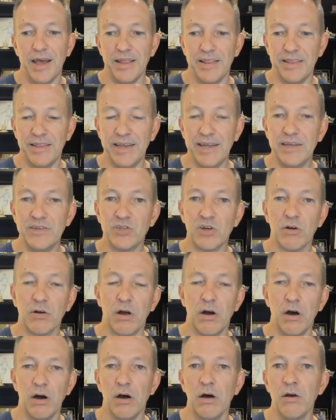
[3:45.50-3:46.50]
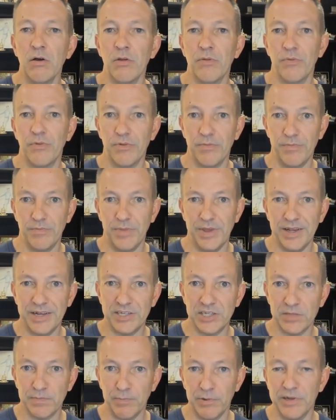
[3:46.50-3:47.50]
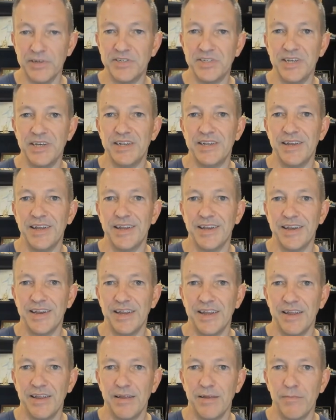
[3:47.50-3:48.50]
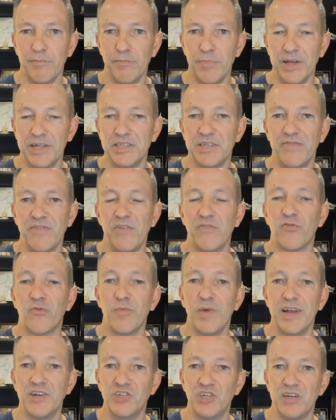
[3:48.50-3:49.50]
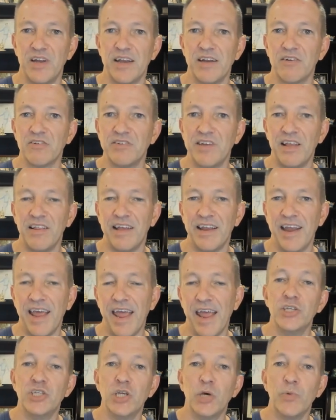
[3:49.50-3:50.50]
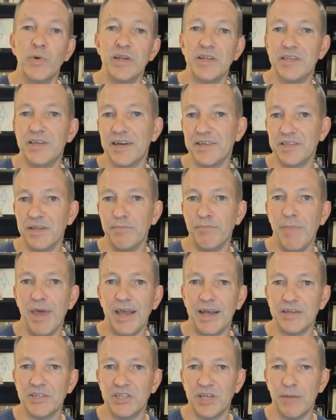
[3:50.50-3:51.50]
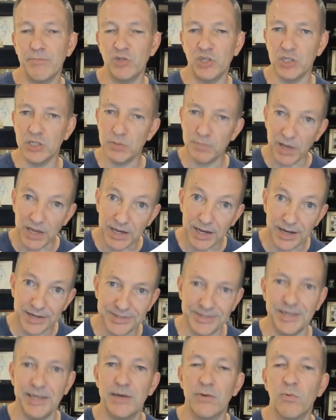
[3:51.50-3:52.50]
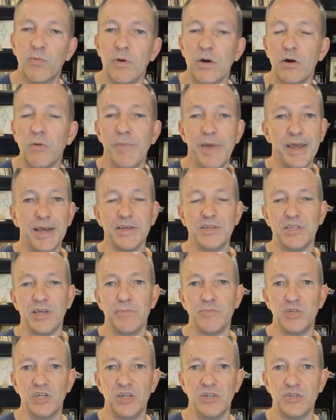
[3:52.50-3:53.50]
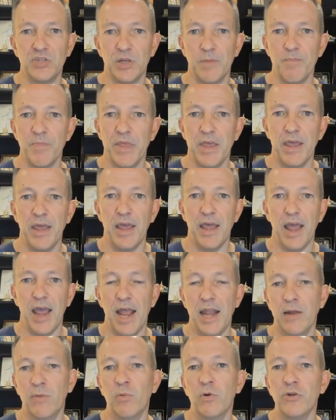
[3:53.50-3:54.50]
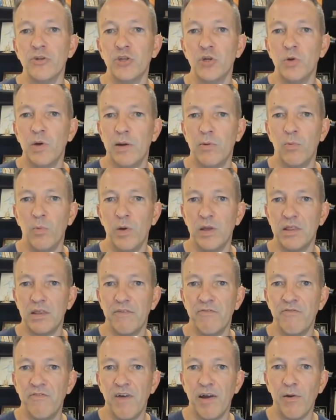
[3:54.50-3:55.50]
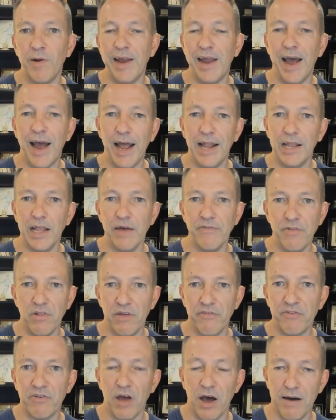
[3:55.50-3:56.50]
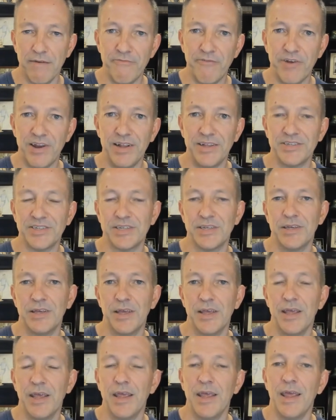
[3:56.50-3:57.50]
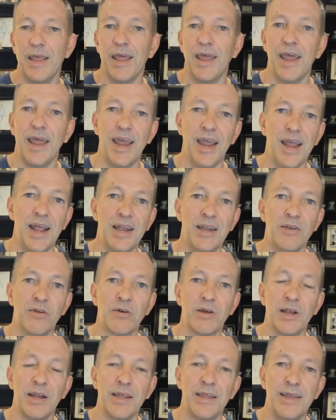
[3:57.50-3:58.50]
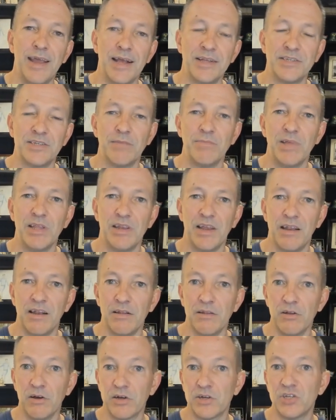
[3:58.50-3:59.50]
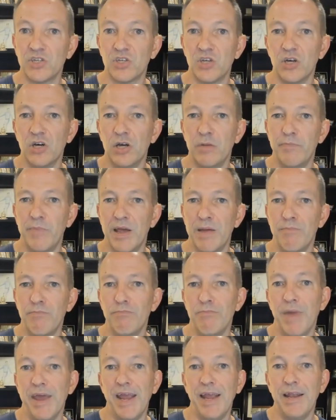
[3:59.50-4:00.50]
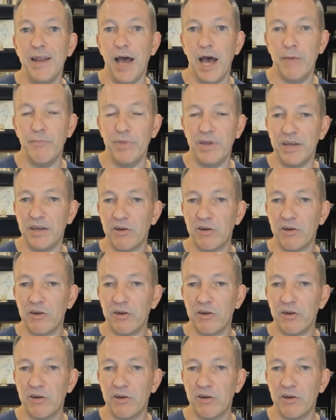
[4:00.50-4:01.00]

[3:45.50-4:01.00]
These are all explicit bits of information that you're telling AI. So it doesn't make assumptions, because it will make assumptions and it will do it with a very high level of confidence. And you're going to get something that looks good, but may not be